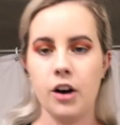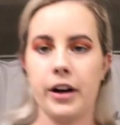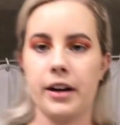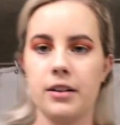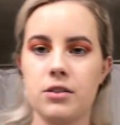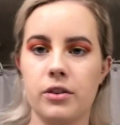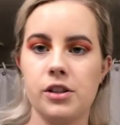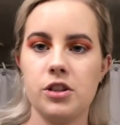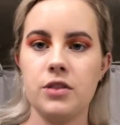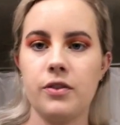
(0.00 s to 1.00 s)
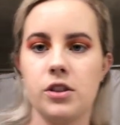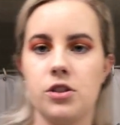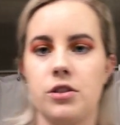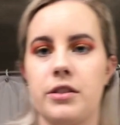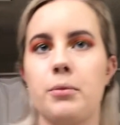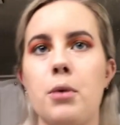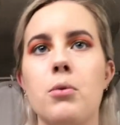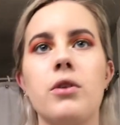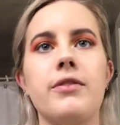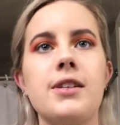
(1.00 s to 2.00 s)
Okay guys, so I just finished using my
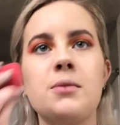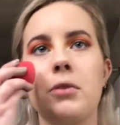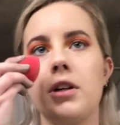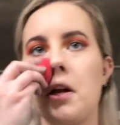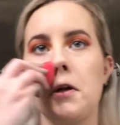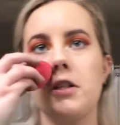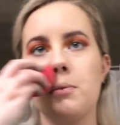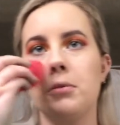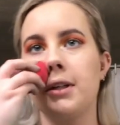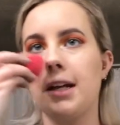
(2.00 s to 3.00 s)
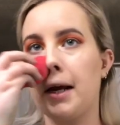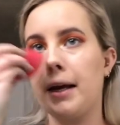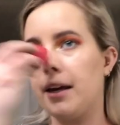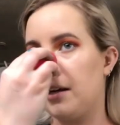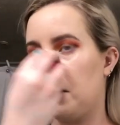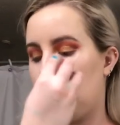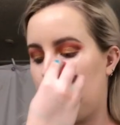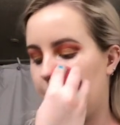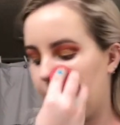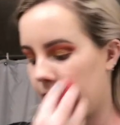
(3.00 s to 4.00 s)
Morphe sponge, blending in
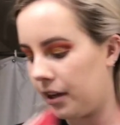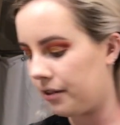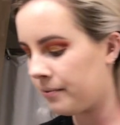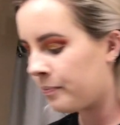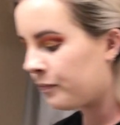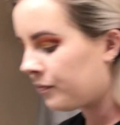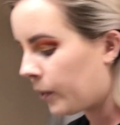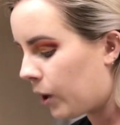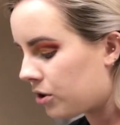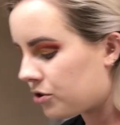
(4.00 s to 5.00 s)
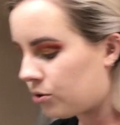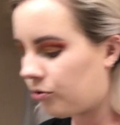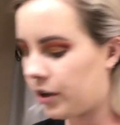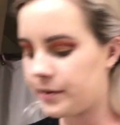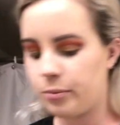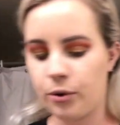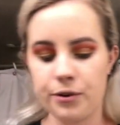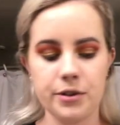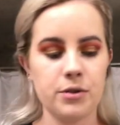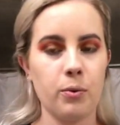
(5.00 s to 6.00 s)
my Too Faced
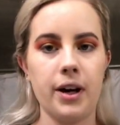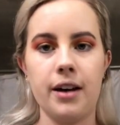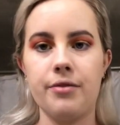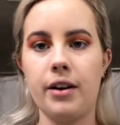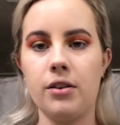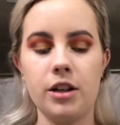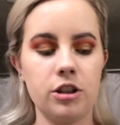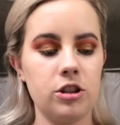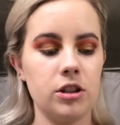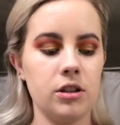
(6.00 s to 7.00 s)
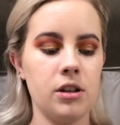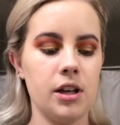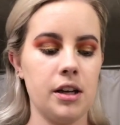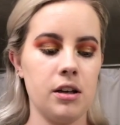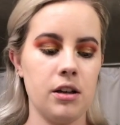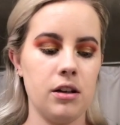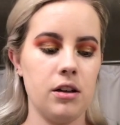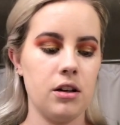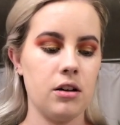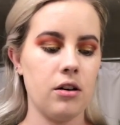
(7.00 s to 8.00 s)
Born This Way foundation in